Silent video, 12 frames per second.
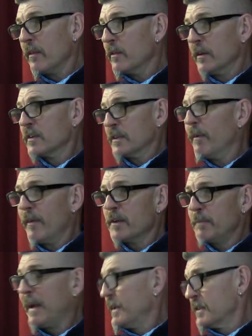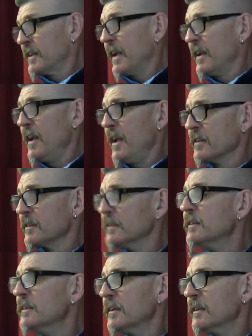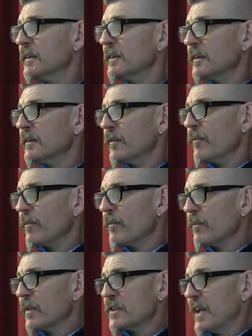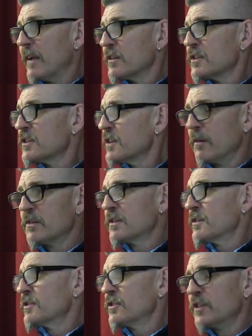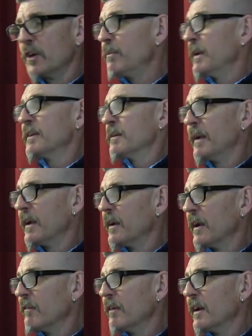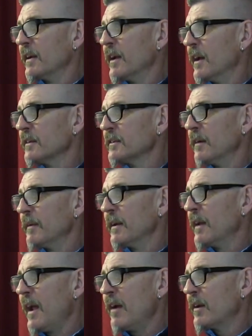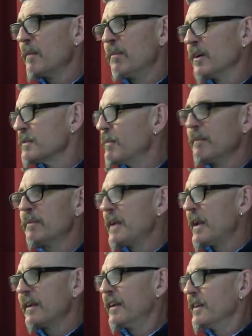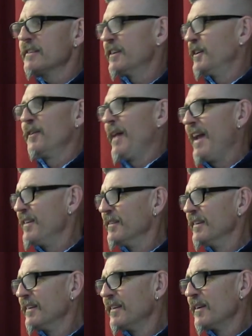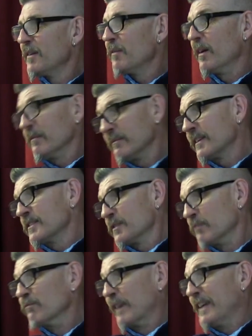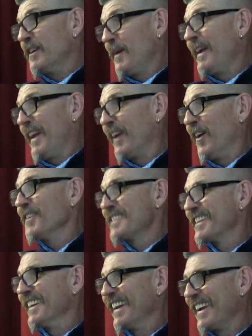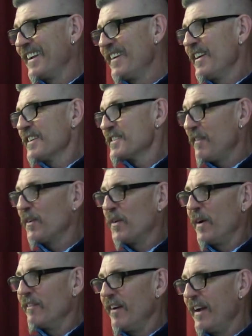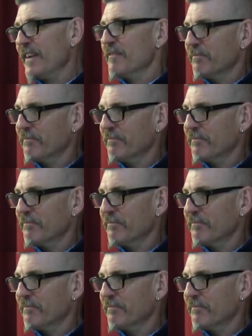that some of those paintings take years, which sounds so stupid to me. It really does. I mean, how could it possibly take years to do that? Well, because you're redoing it constantly. It's never quite right